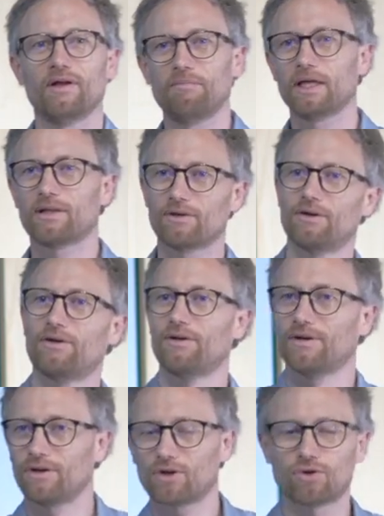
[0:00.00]
make
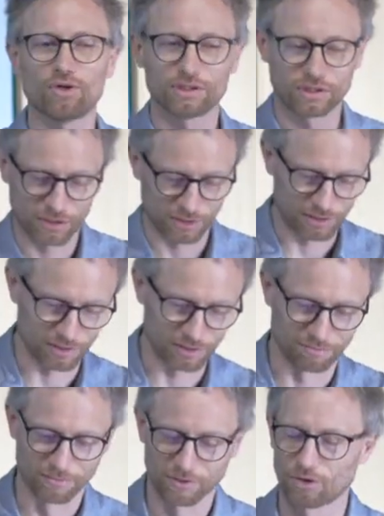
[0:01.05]
a cross,
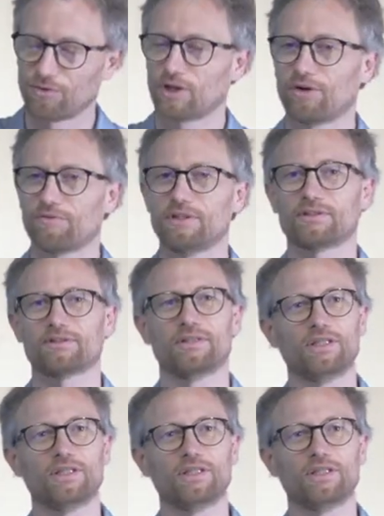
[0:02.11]
how do we call this,